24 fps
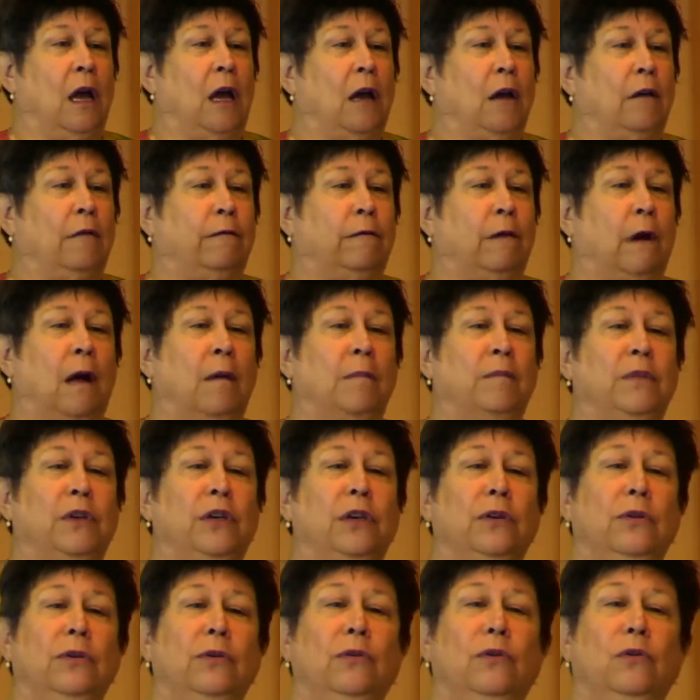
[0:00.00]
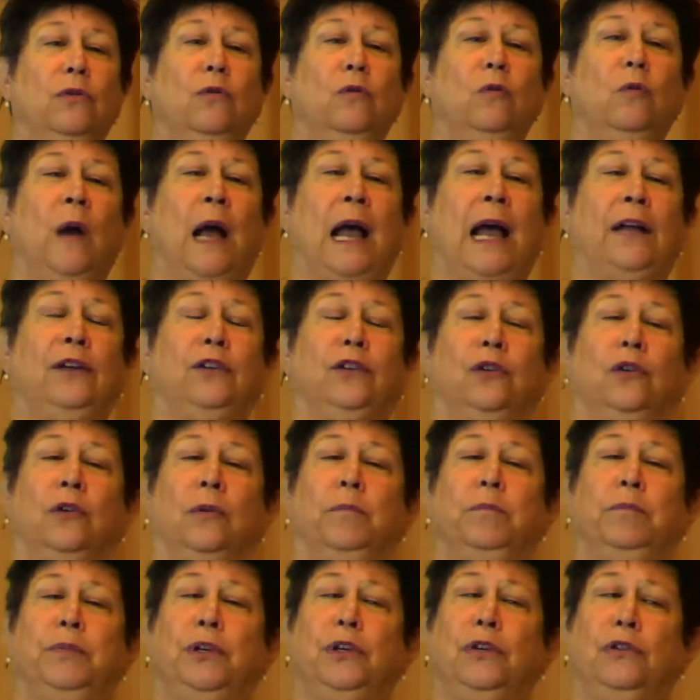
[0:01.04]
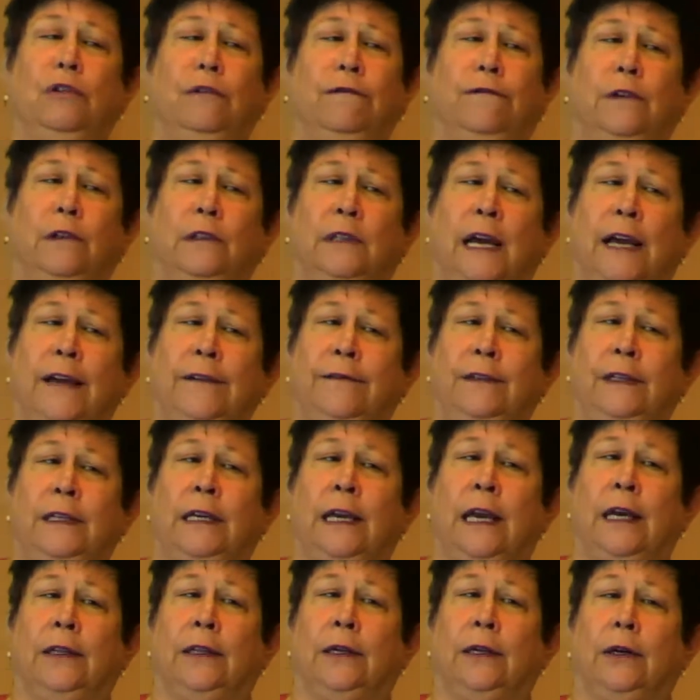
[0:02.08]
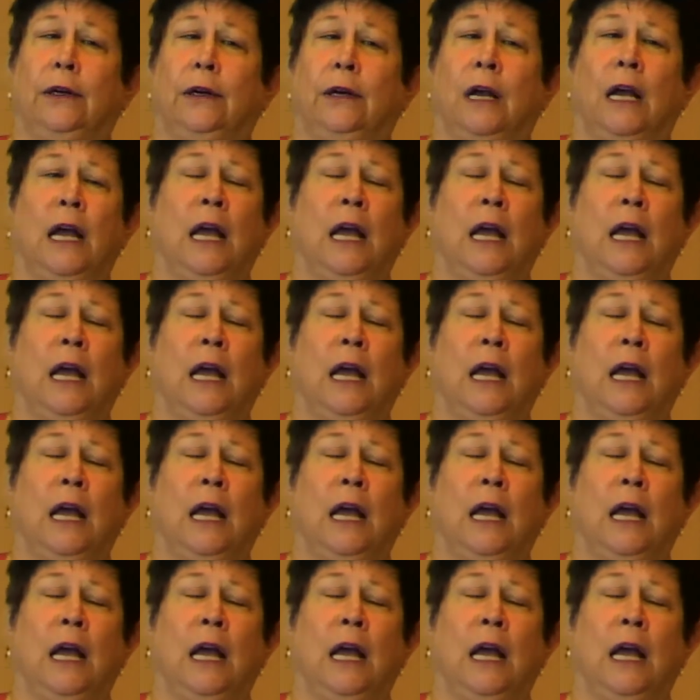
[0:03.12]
from you and your beautiful life together